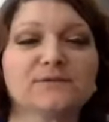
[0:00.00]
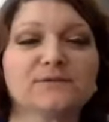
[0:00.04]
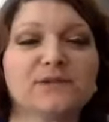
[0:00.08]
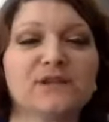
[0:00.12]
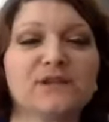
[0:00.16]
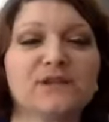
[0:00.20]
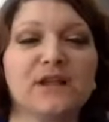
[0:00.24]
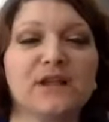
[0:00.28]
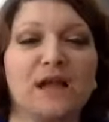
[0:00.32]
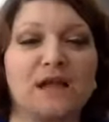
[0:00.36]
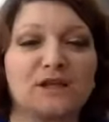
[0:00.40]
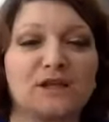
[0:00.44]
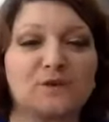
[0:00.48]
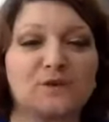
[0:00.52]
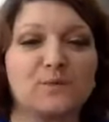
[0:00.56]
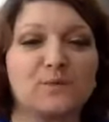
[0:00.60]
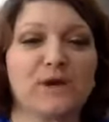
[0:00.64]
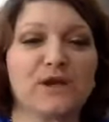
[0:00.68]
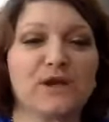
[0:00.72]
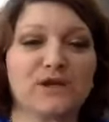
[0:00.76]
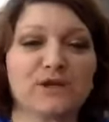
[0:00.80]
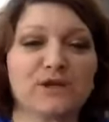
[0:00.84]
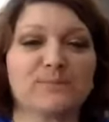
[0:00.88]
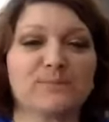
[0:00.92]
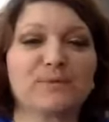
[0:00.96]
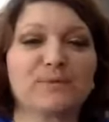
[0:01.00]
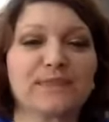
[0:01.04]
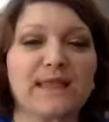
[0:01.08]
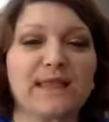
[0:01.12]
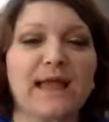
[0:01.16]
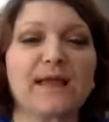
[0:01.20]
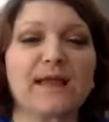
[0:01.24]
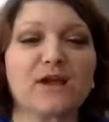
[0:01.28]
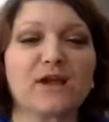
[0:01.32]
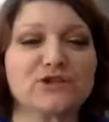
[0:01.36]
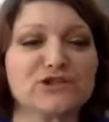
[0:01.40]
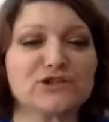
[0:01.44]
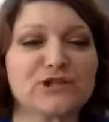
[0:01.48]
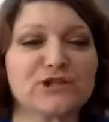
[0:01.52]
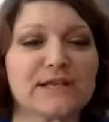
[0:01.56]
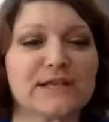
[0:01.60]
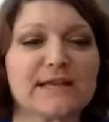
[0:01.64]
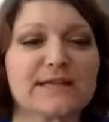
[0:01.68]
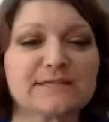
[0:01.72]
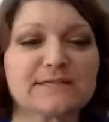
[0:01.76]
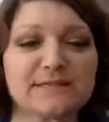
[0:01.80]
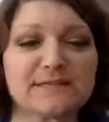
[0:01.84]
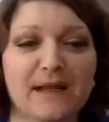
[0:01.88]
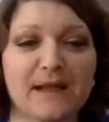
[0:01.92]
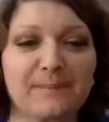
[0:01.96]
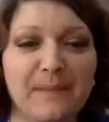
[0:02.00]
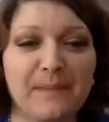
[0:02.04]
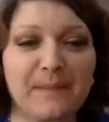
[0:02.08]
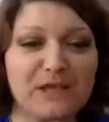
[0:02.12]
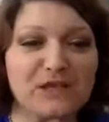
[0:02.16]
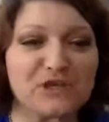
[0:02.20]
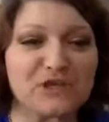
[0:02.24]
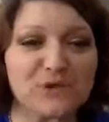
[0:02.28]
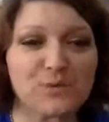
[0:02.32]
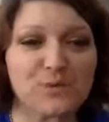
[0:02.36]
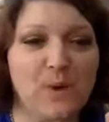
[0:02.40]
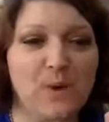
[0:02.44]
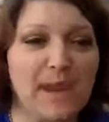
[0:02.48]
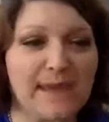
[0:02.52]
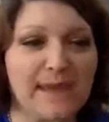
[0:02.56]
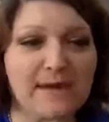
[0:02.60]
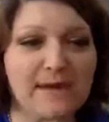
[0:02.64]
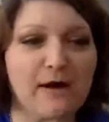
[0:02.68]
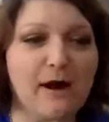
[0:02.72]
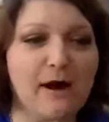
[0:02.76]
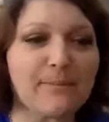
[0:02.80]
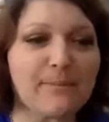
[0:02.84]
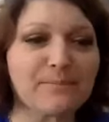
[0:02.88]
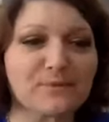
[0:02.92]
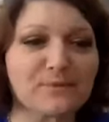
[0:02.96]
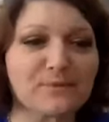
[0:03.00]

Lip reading: So that way you put that underneath, that make you wake up or